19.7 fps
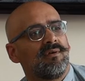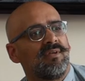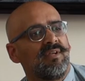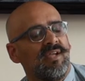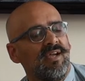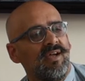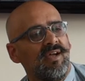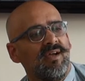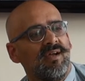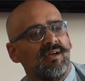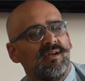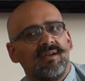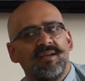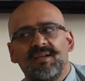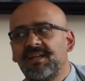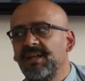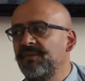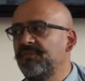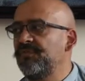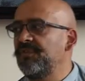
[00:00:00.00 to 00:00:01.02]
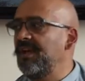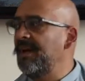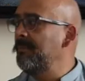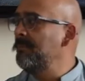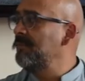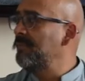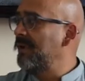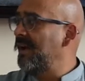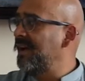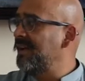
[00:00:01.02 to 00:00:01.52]
Yeah, give
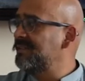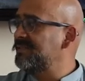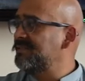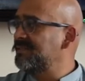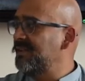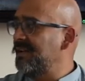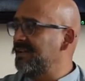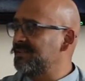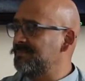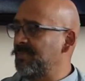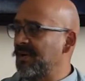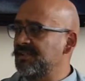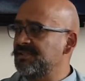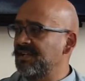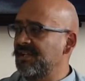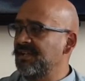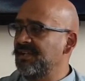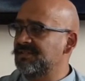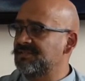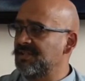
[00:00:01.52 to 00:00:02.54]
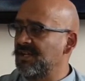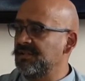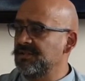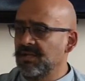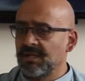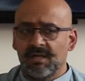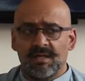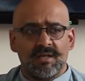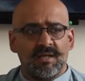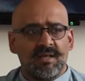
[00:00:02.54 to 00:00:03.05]
them, as Bajan here
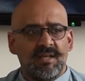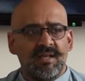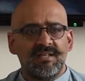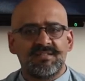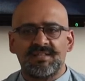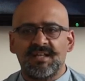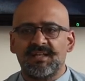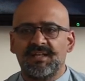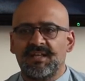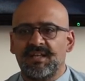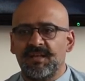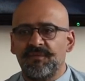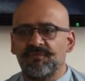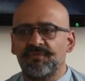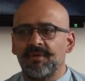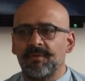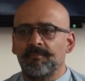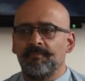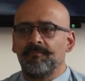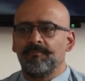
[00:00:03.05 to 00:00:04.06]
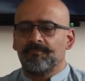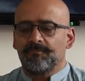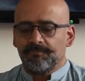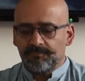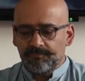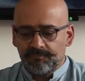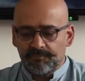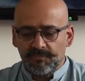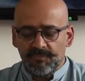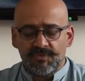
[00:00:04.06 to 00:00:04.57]
said, he said, give them
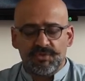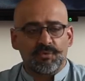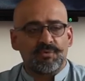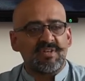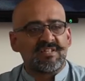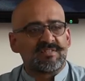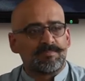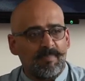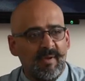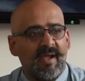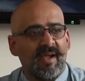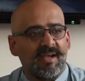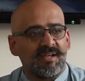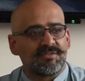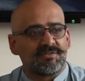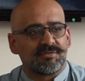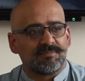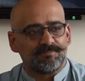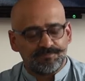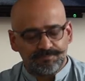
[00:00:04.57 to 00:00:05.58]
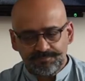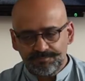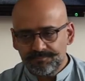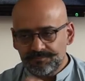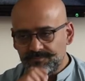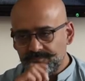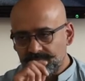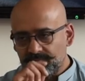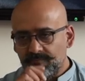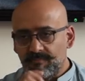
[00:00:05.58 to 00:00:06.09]
the respect,
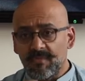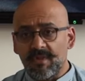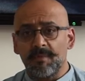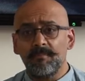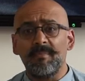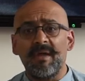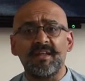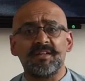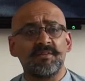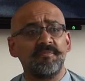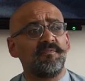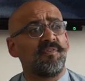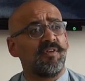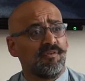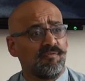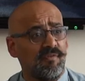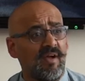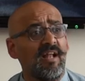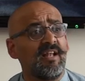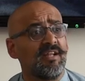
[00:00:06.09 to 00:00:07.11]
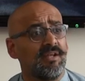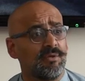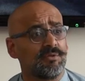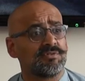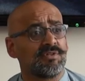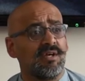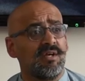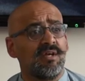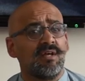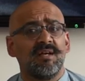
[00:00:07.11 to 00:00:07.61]
make them feel
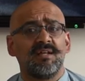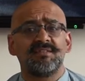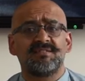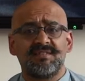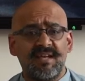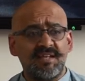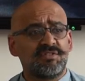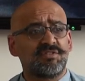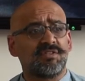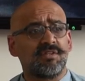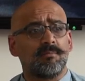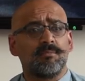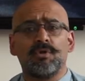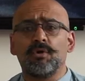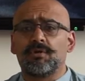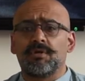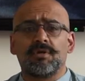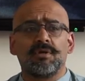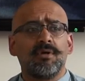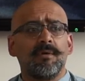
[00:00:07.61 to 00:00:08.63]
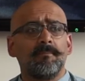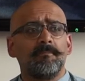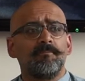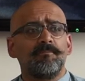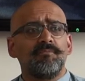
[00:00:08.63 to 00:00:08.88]
valued, and say to them, look,